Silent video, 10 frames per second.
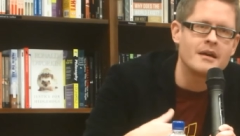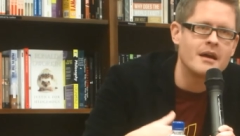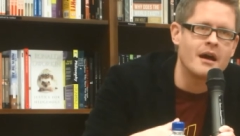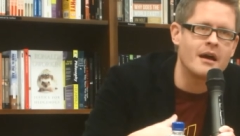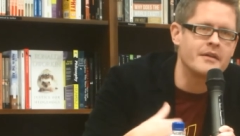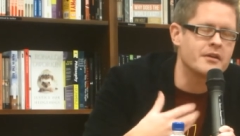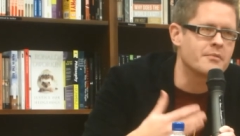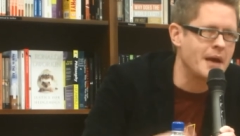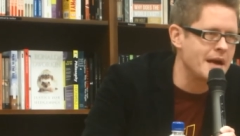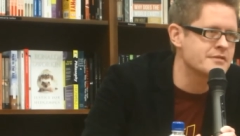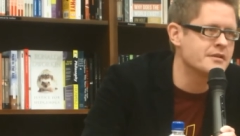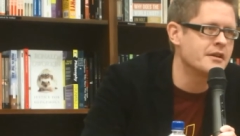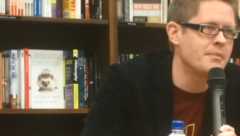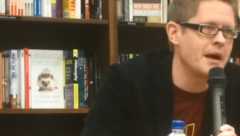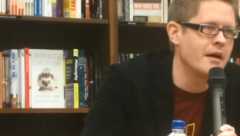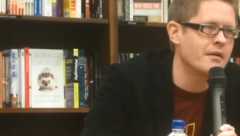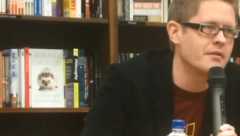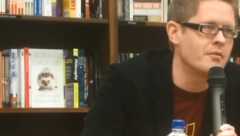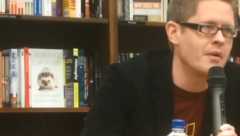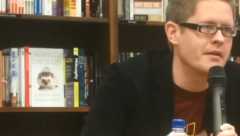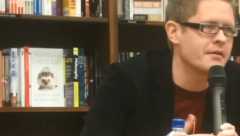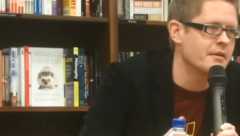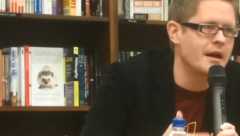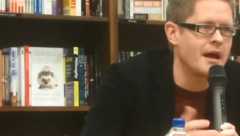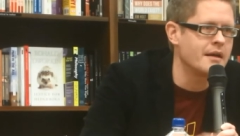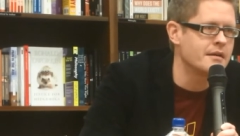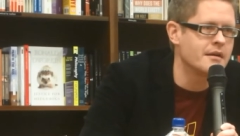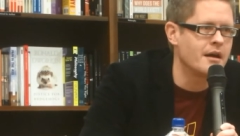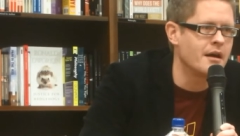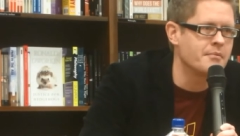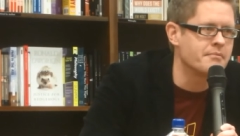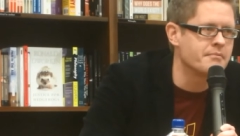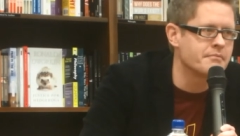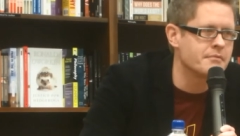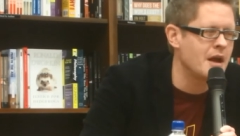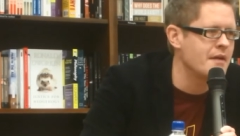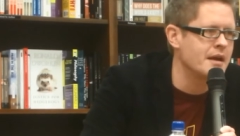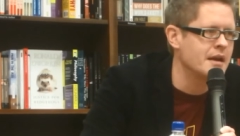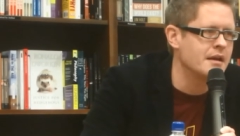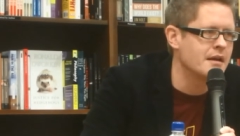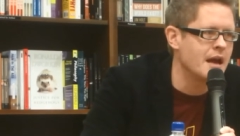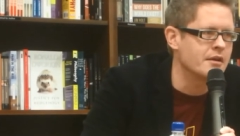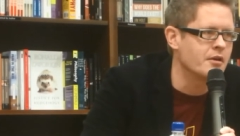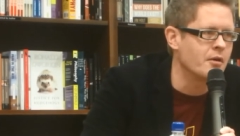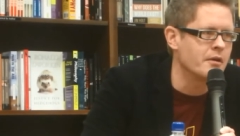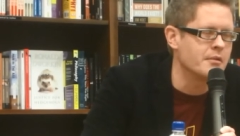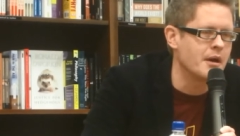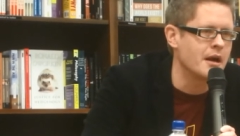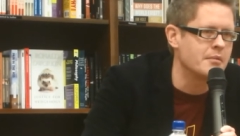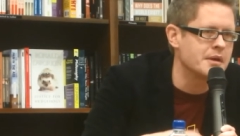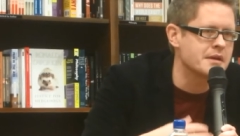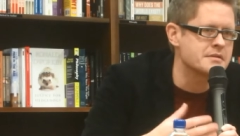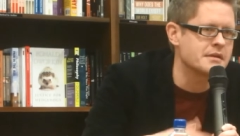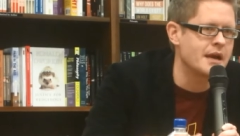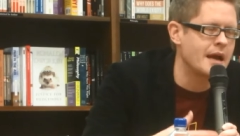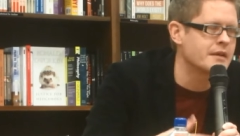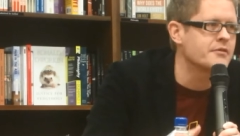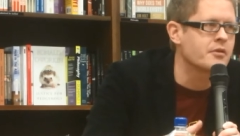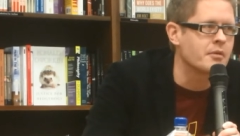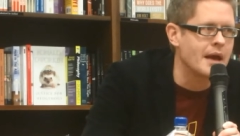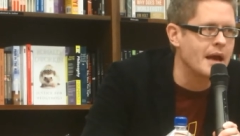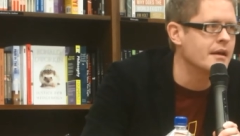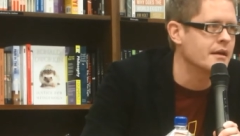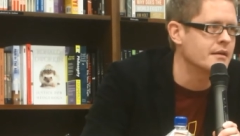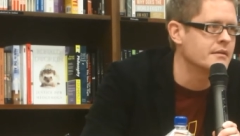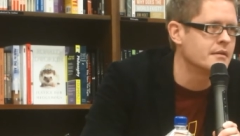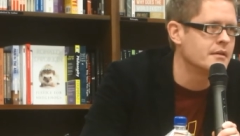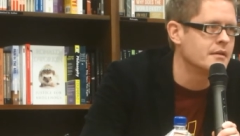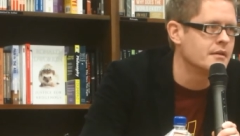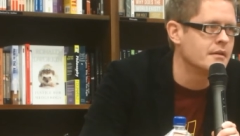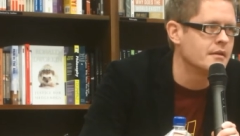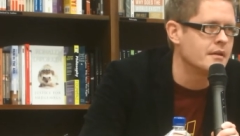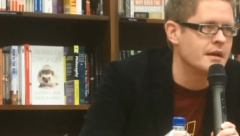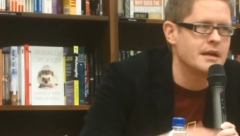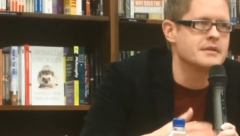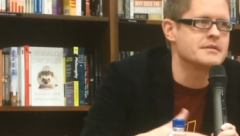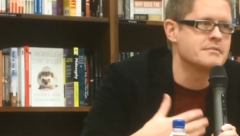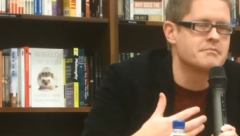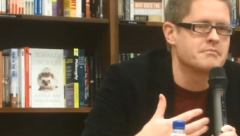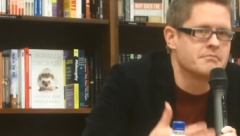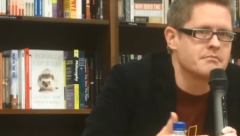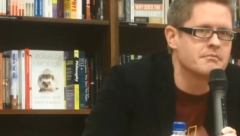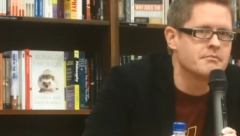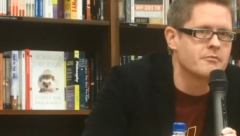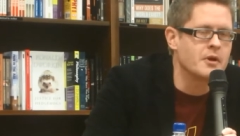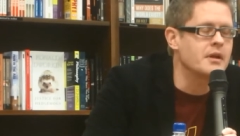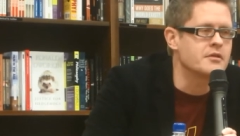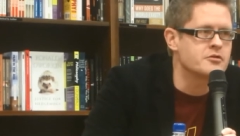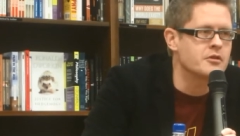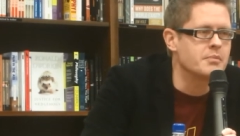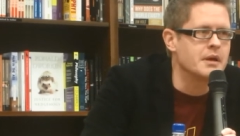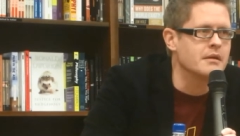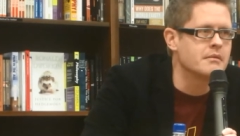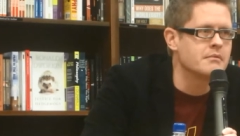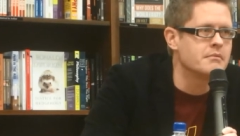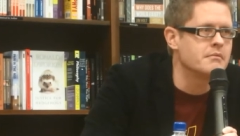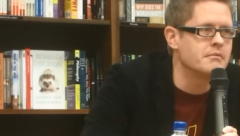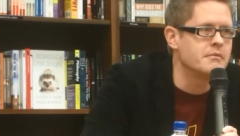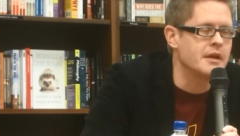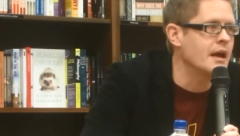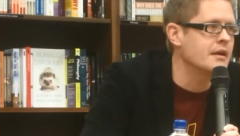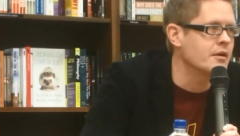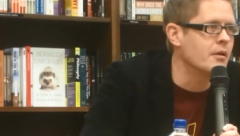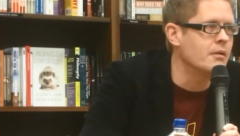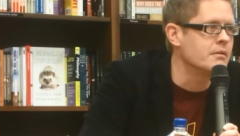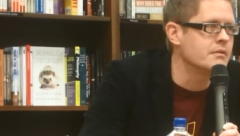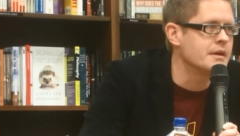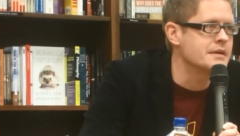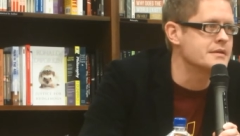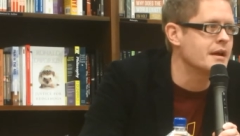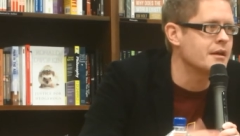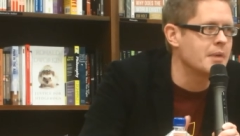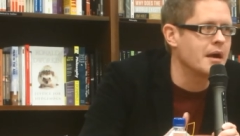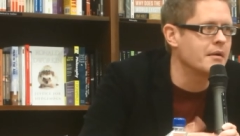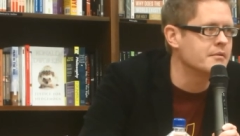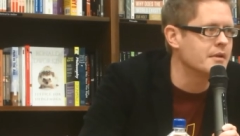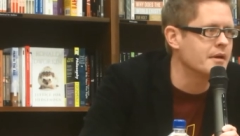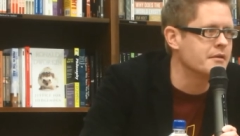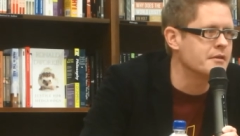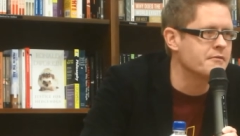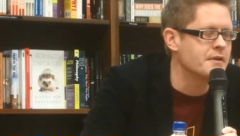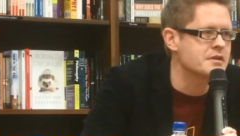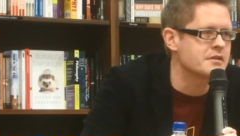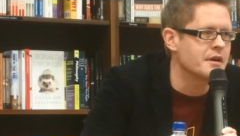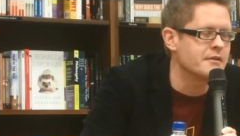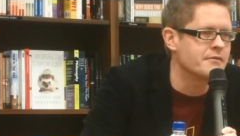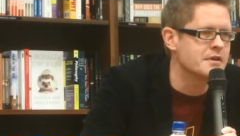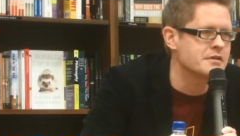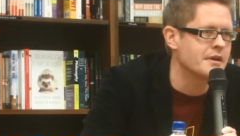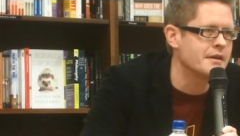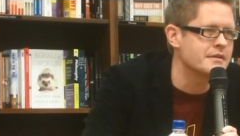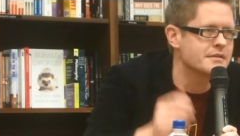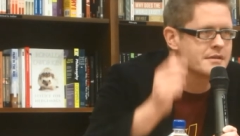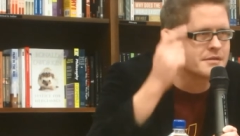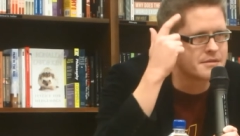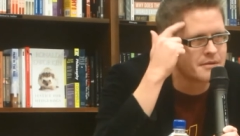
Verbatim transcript: uh, that you're passionate about, whether or not um, you have any end goal in mind. Because the act of creating is really should be the end goal. It's not about the, the finish line. The finish line is